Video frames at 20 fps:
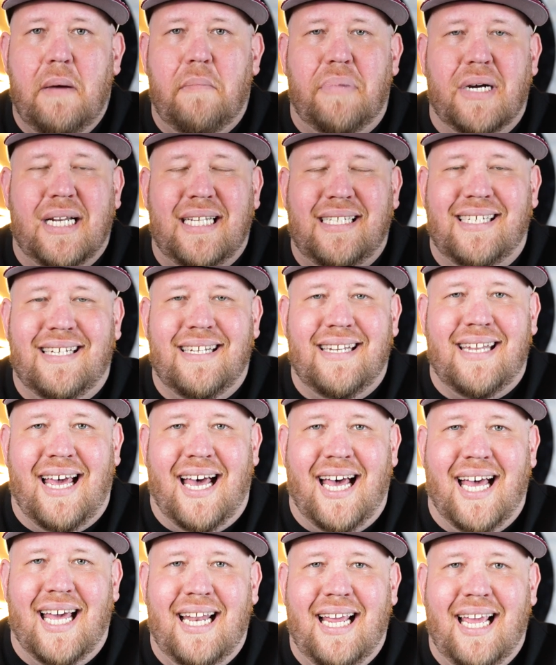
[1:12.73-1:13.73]
but it's
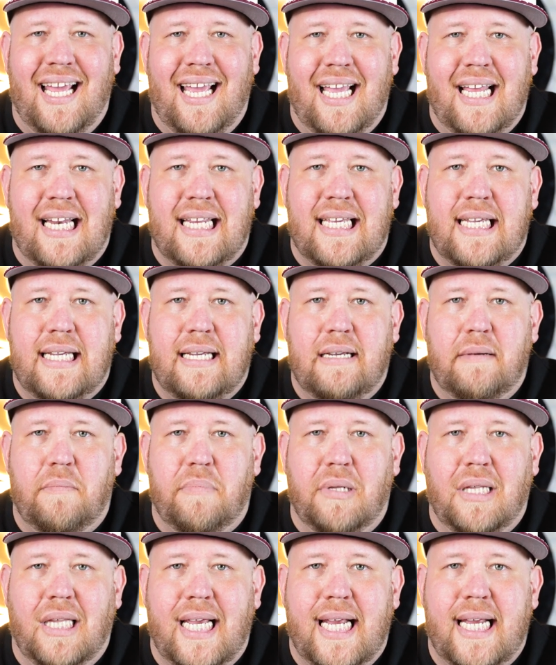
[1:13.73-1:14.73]
not any
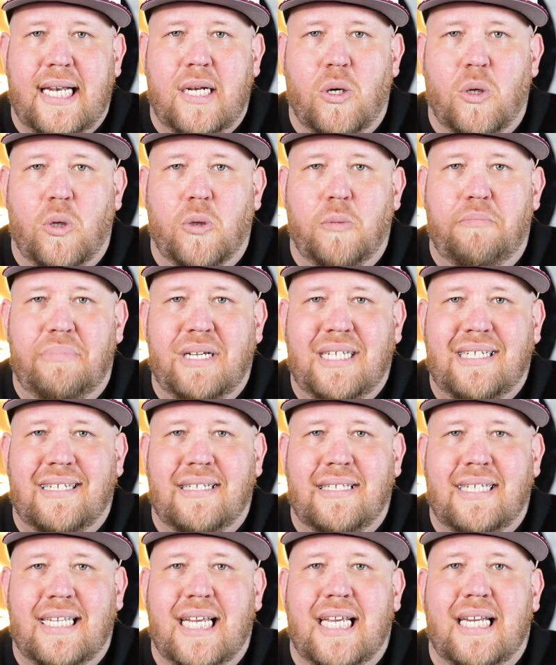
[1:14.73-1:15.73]
plain old
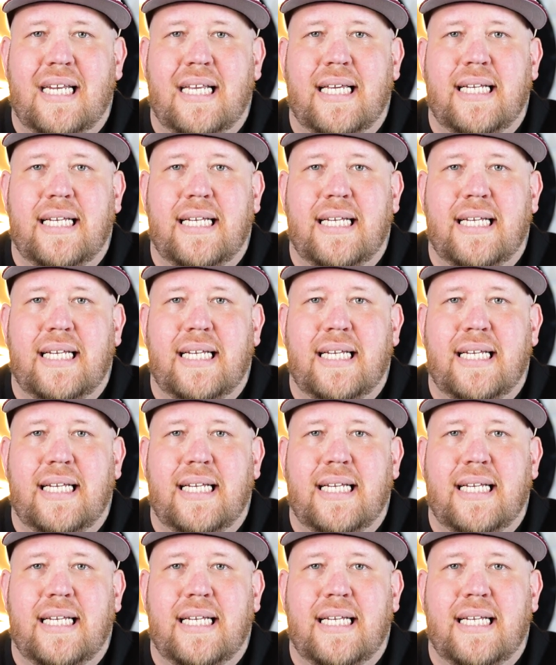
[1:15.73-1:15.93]
Byzantine.